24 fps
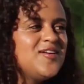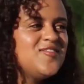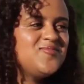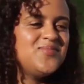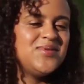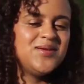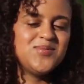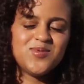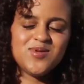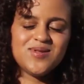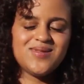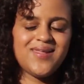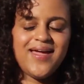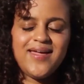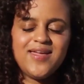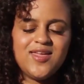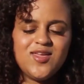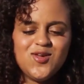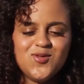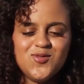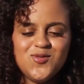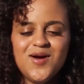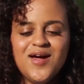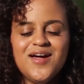love people
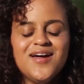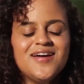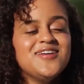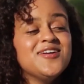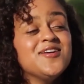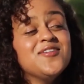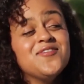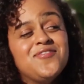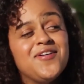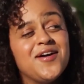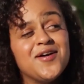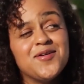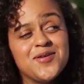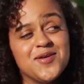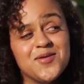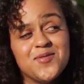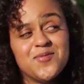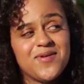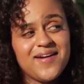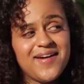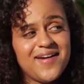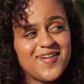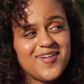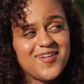like you. You're very
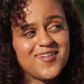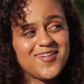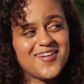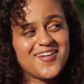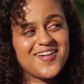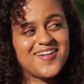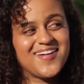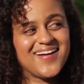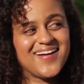rare.